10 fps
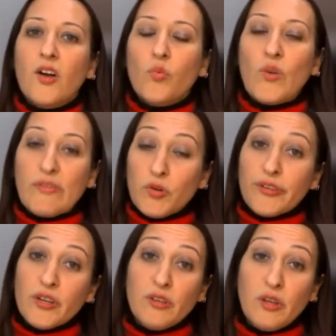We've
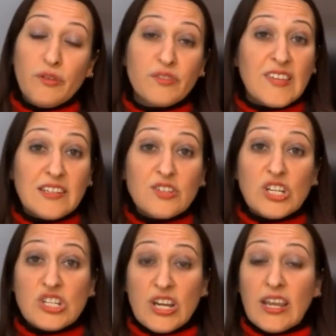also used Synergy
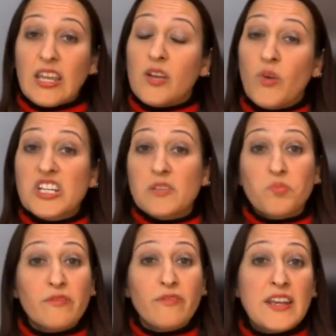G, which is
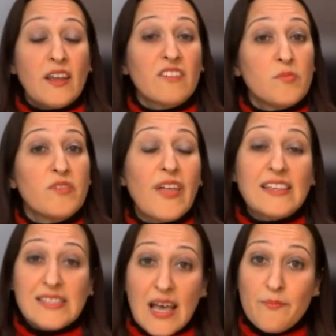providing some of that
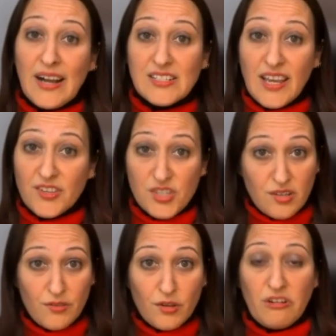set-back texture to
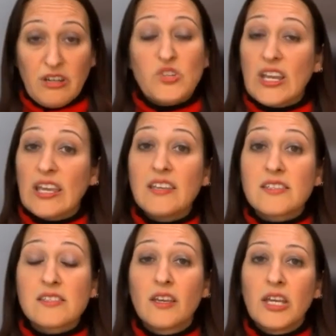the cream
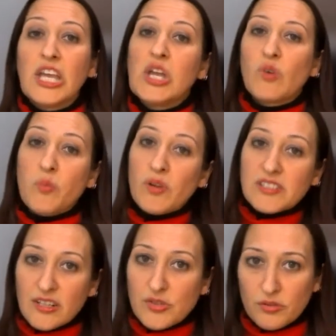cheese. We will
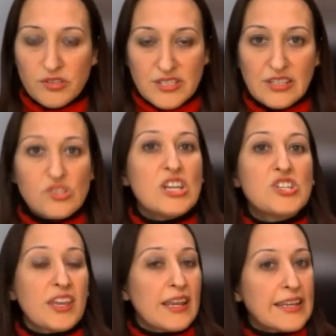touch on Synergy G
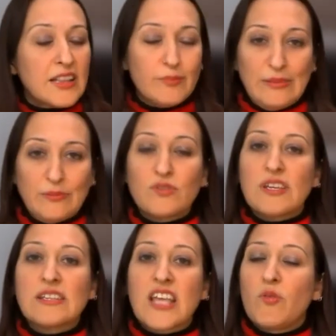in a little bit more
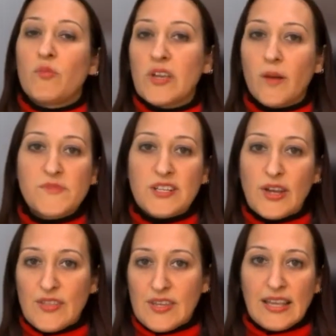detail when we come to look
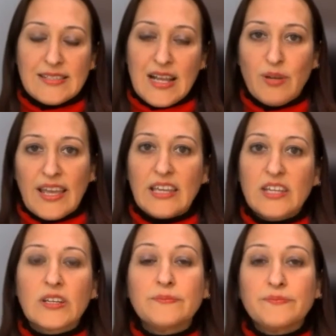at the next
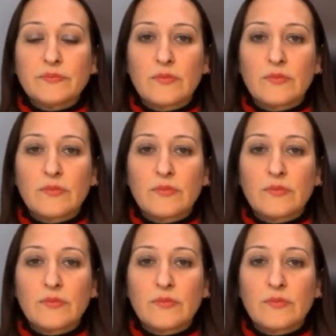application.